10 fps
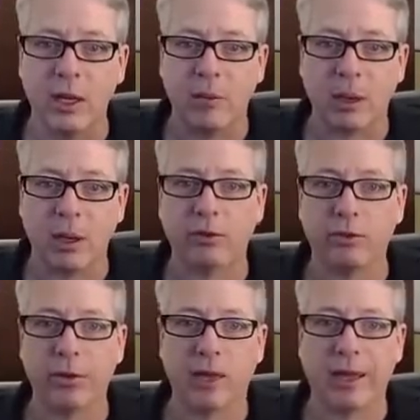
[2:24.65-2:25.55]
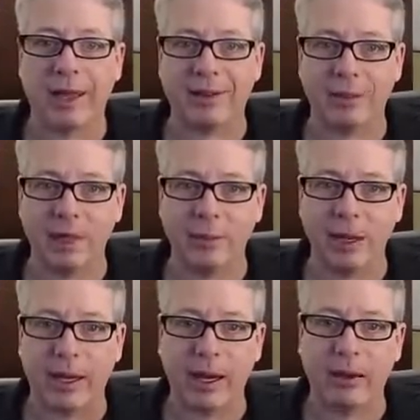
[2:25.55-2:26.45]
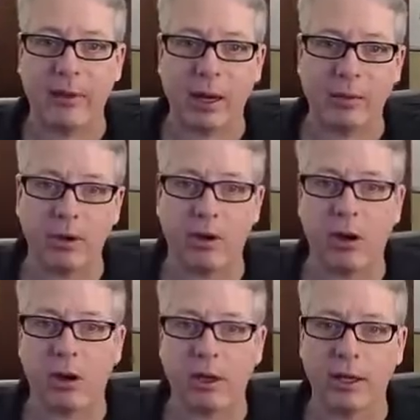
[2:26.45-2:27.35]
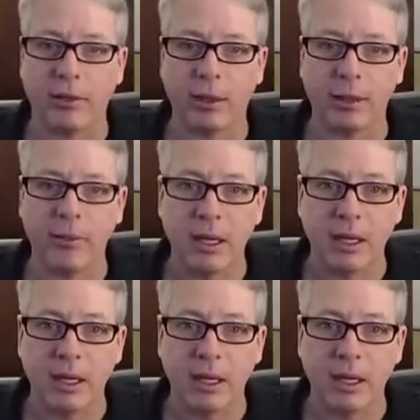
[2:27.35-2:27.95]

but also the last name like Ann Henry or Carla Henry.